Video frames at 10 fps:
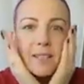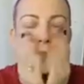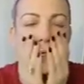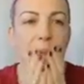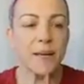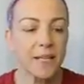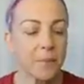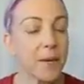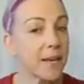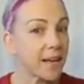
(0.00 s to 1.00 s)
a little bit in
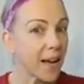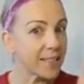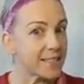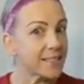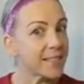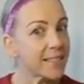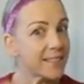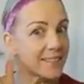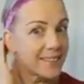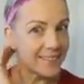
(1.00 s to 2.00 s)
the beginning. I
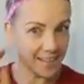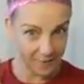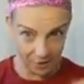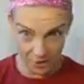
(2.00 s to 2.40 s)
did have a